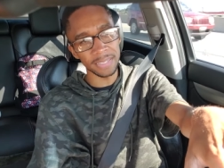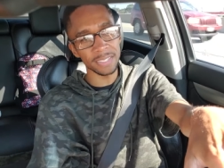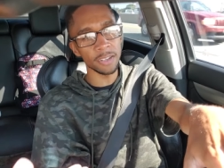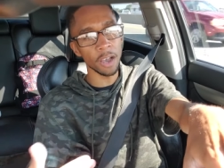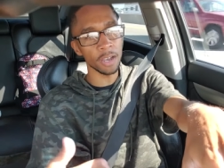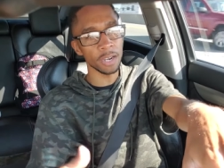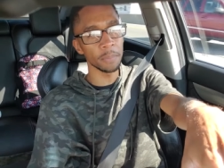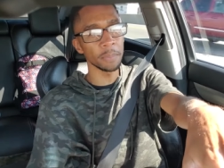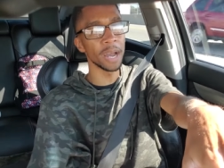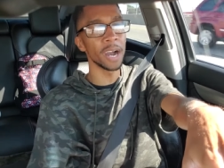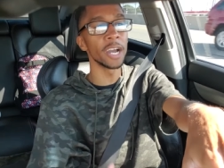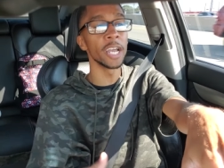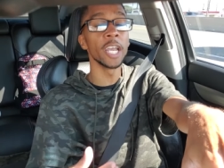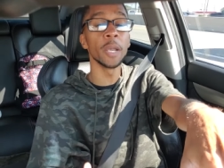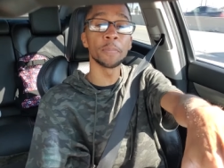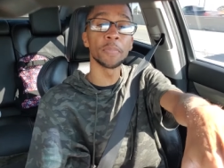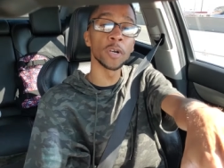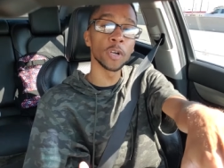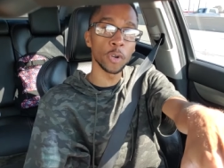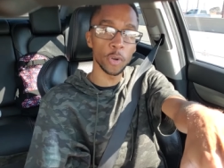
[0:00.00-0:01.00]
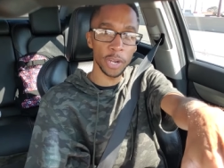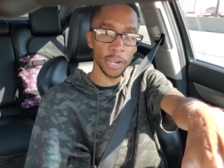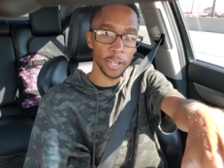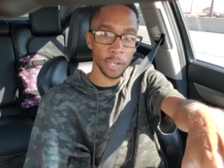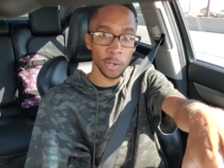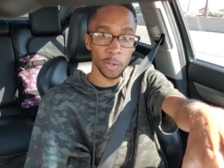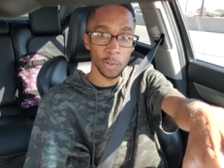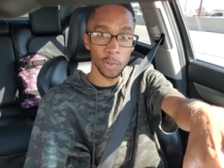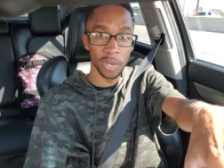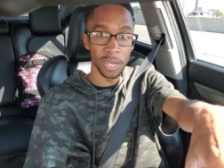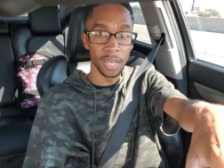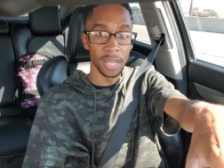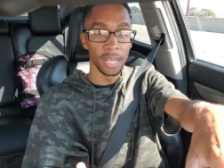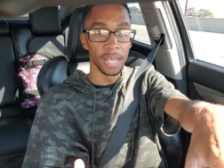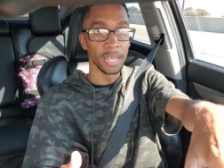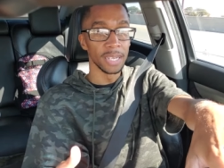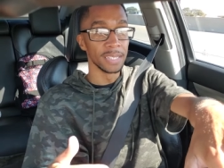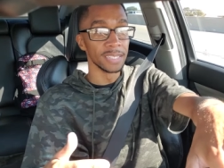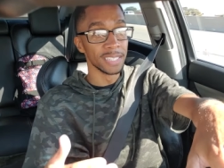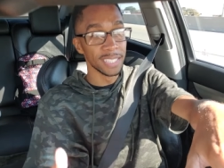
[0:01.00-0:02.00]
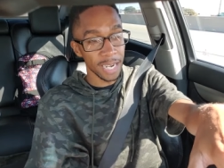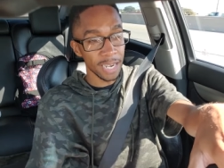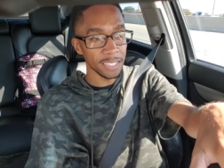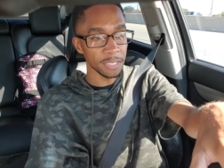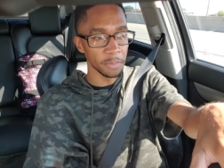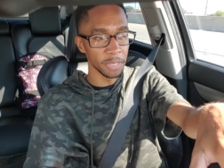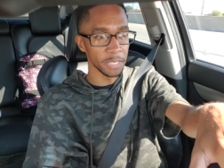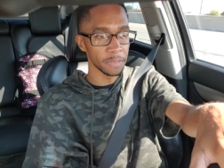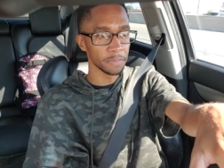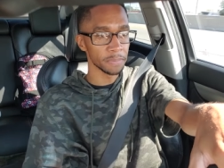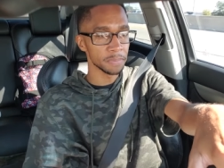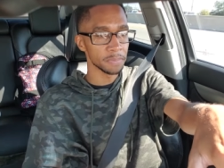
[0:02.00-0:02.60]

It's talking about hypocritical judgment.